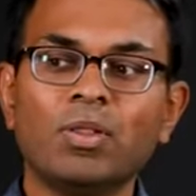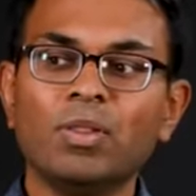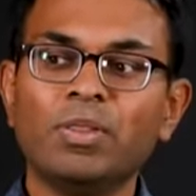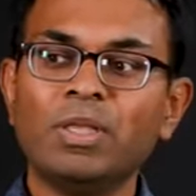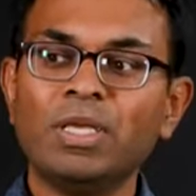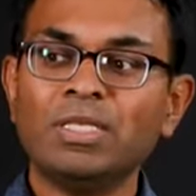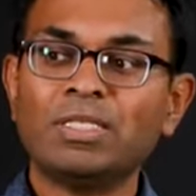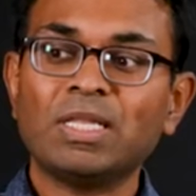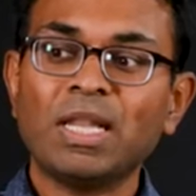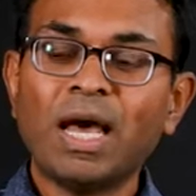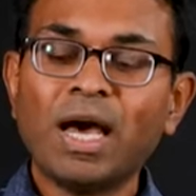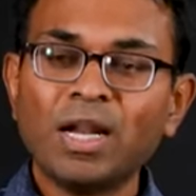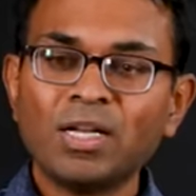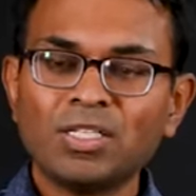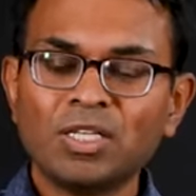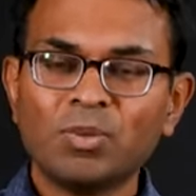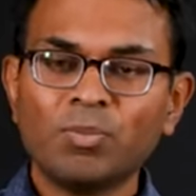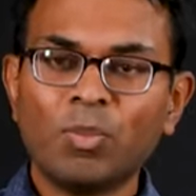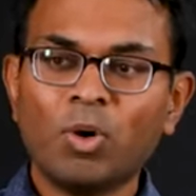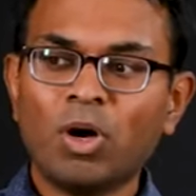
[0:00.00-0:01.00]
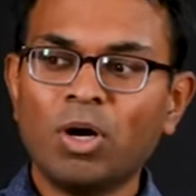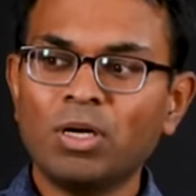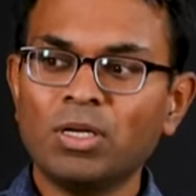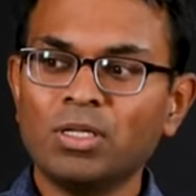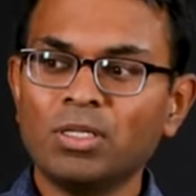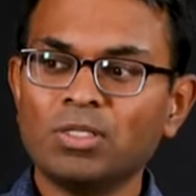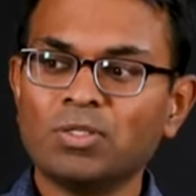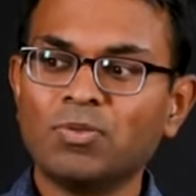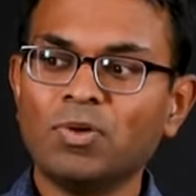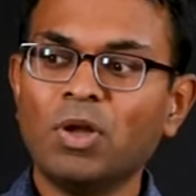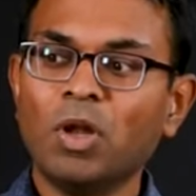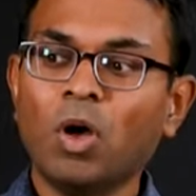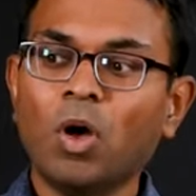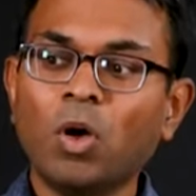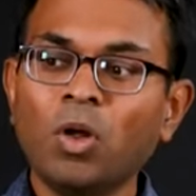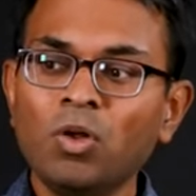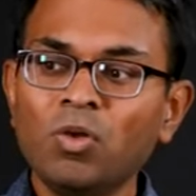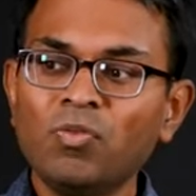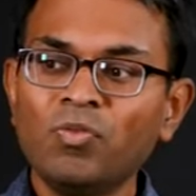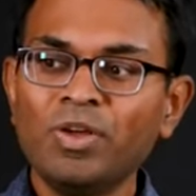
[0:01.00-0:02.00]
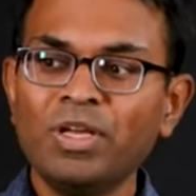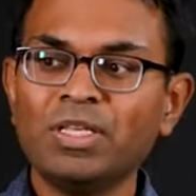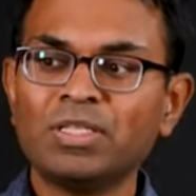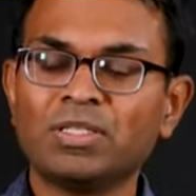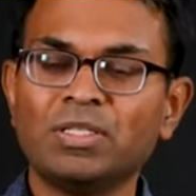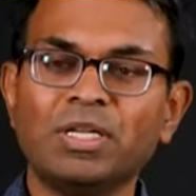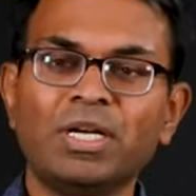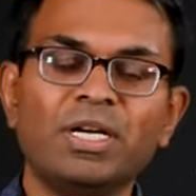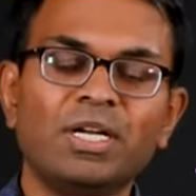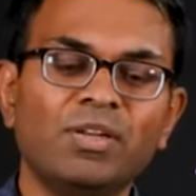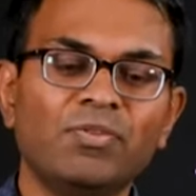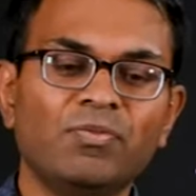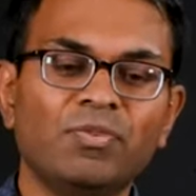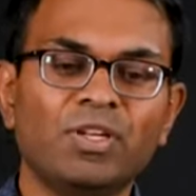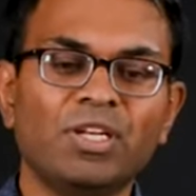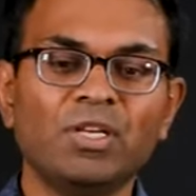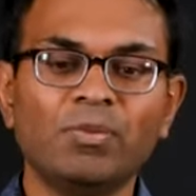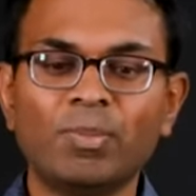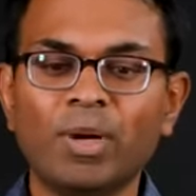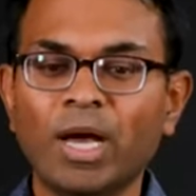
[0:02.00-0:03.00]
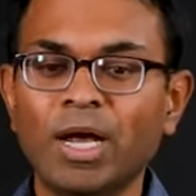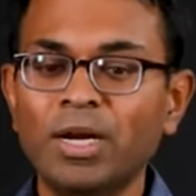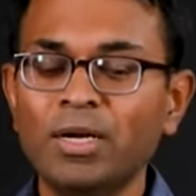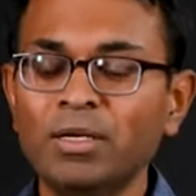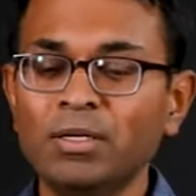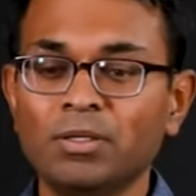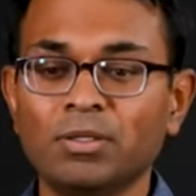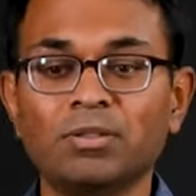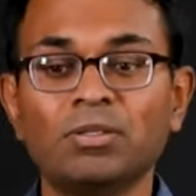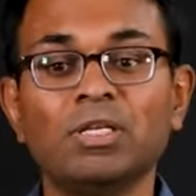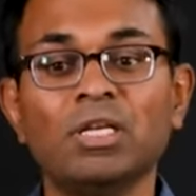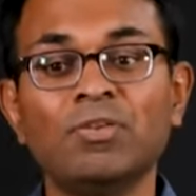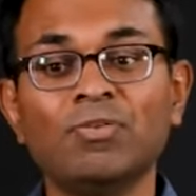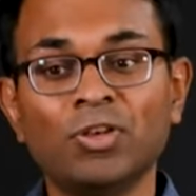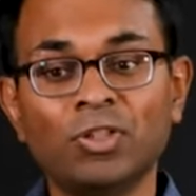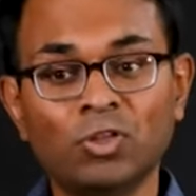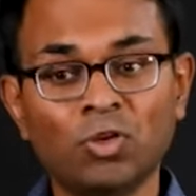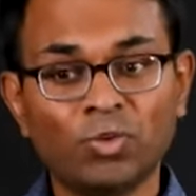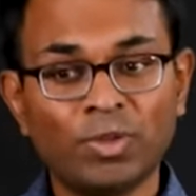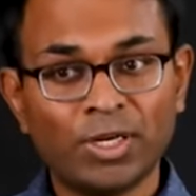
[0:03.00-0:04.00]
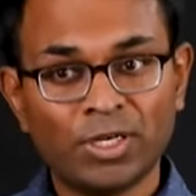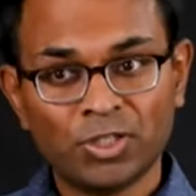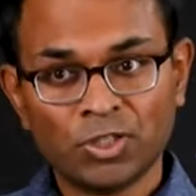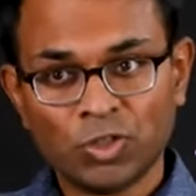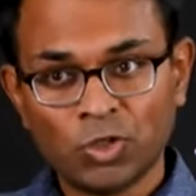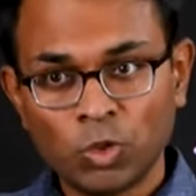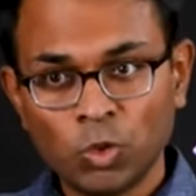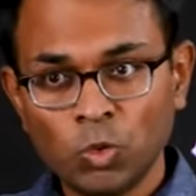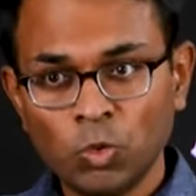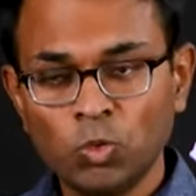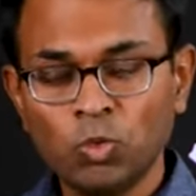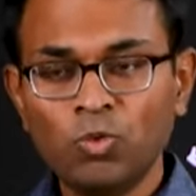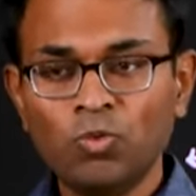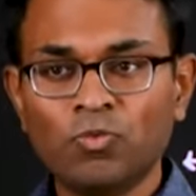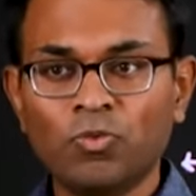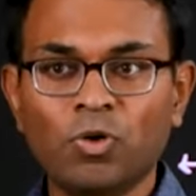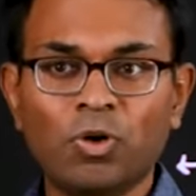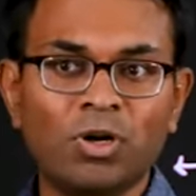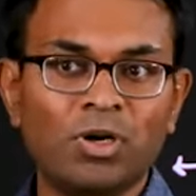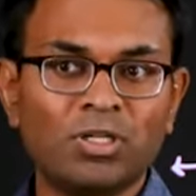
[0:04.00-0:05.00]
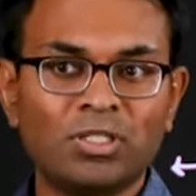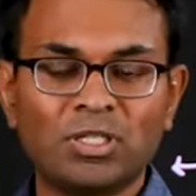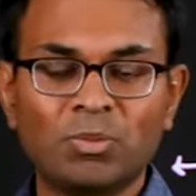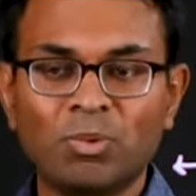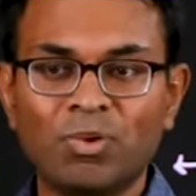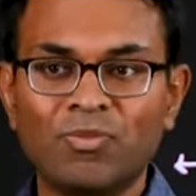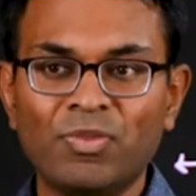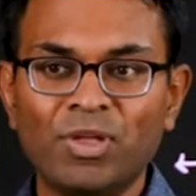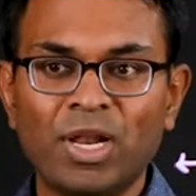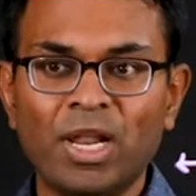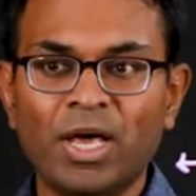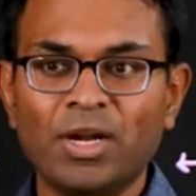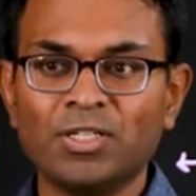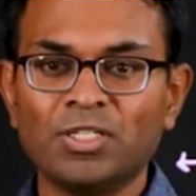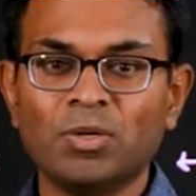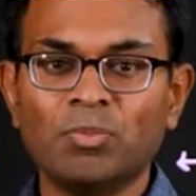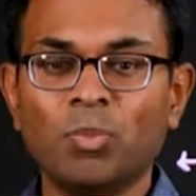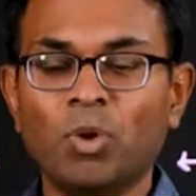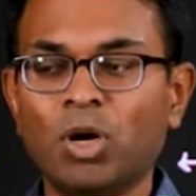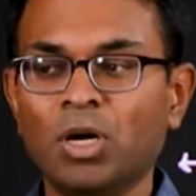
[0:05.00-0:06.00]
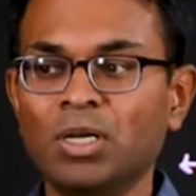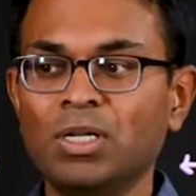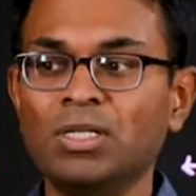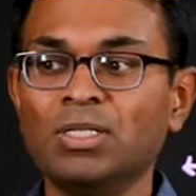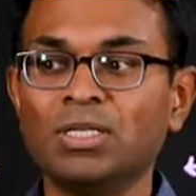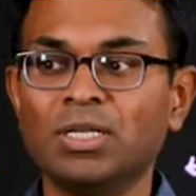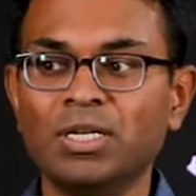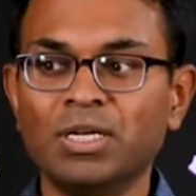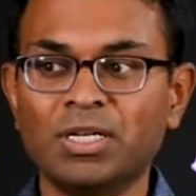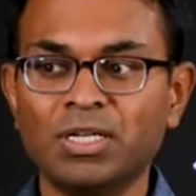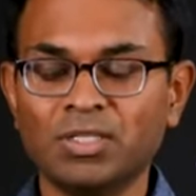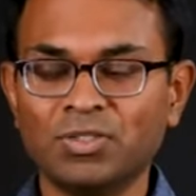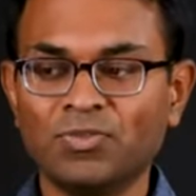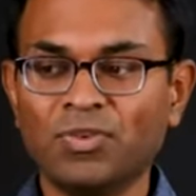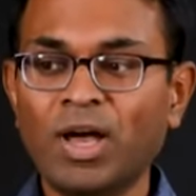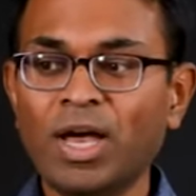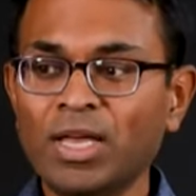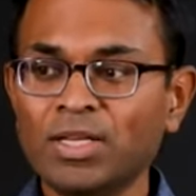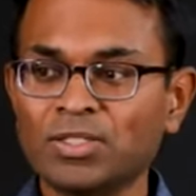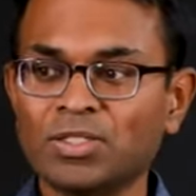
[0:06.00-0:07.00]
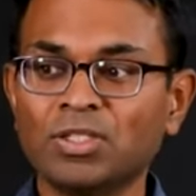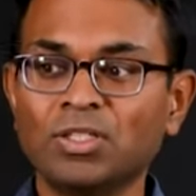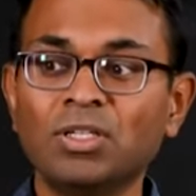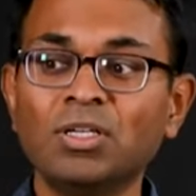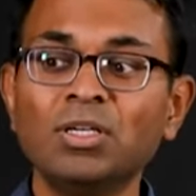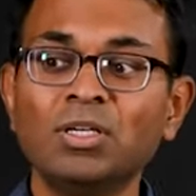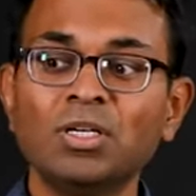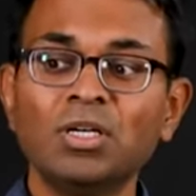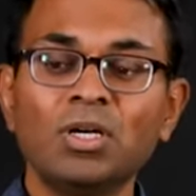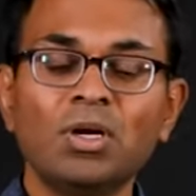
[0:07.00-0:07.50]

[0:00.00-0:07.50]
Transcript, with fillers: these larger models will always need InfiniBand, even though that is true for some of the larger models and it is faster.